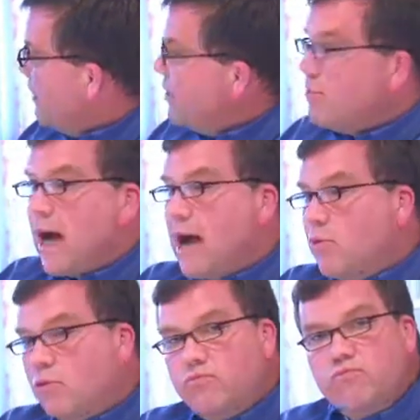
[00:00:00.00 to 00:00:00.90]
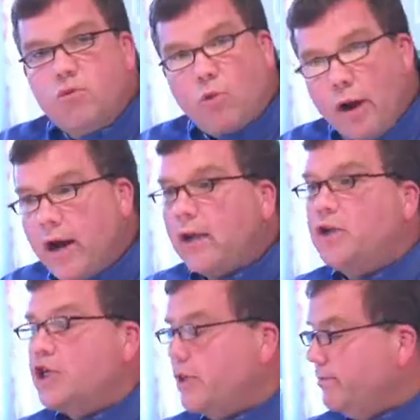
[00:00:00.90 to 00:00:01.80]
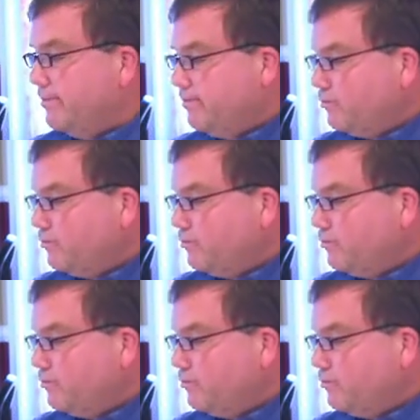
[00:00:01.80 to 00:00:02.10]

of the Bible chronology.